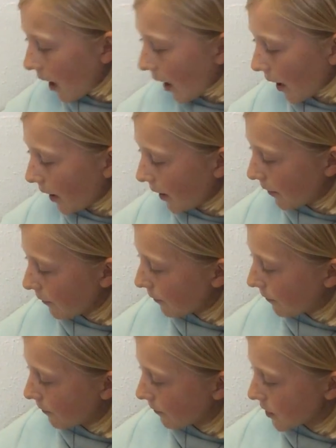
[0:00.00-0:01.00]
I
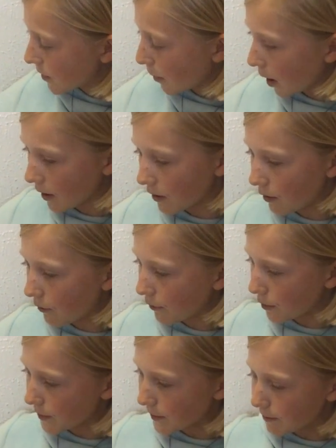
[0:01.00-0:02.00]
spotted the
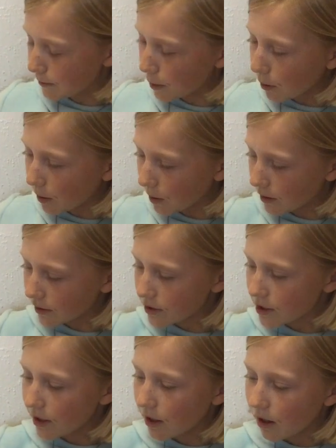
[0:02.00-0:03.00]
first mold
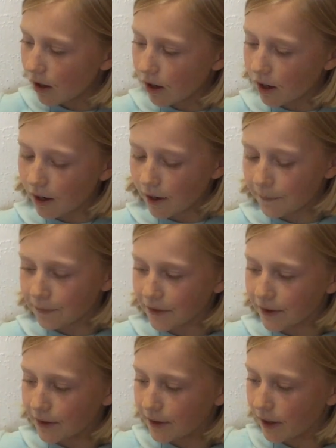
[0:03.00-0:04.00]
on
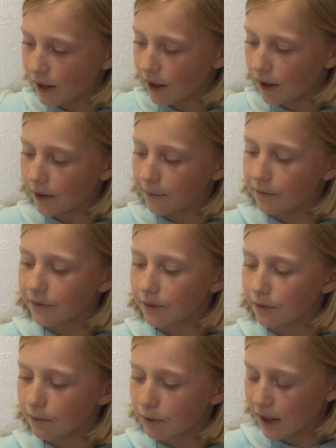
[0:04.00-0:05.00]
the
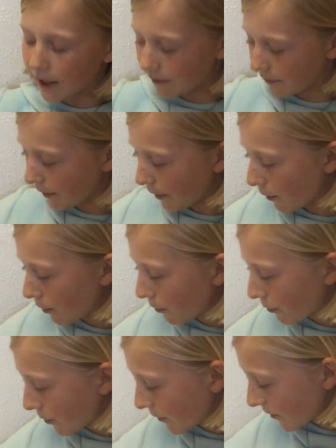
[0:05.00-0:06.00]
plain
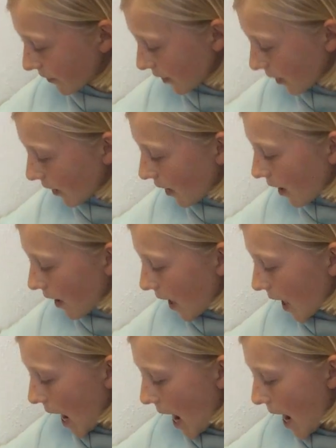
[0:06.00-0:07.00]
loaf,
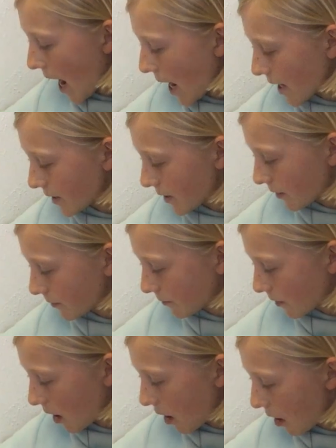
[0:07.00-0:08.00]
and
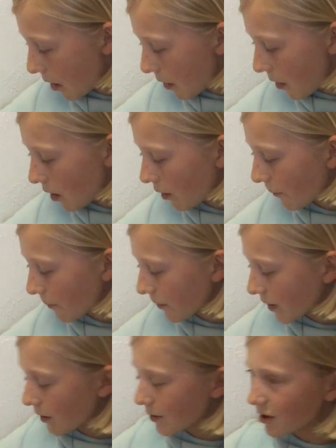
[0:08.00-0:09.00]

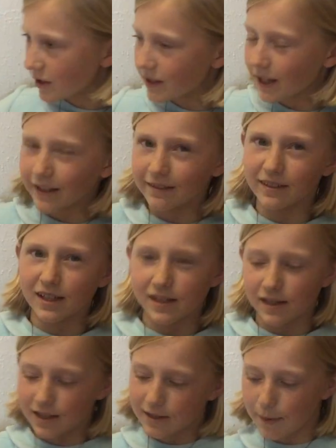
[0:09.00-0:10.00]
it was just like little
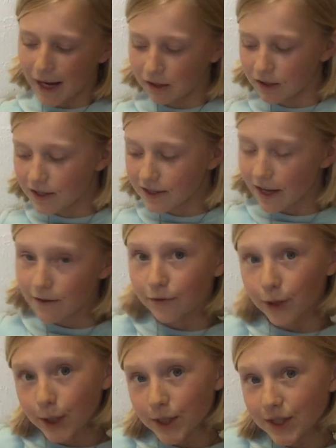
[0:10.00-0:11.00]
speckles at
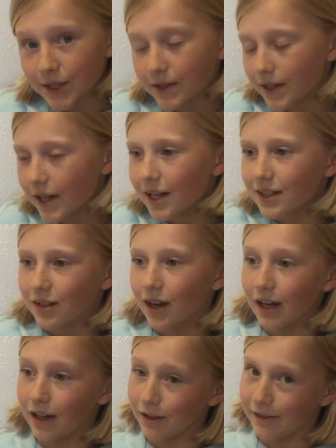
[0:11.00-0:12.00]
first, so
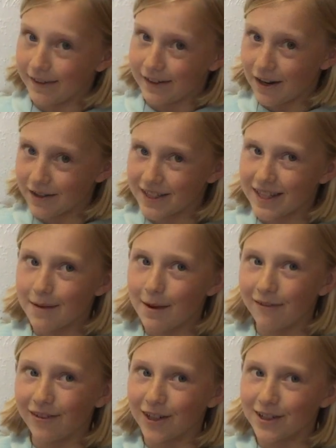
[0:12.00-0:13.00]
I hardly noticed them
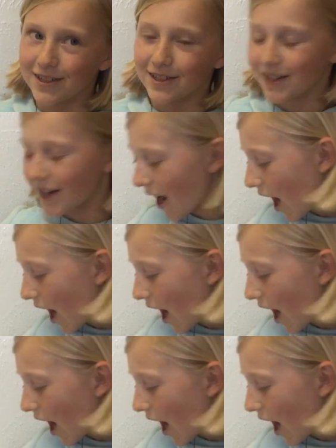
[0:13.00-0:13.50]
at first.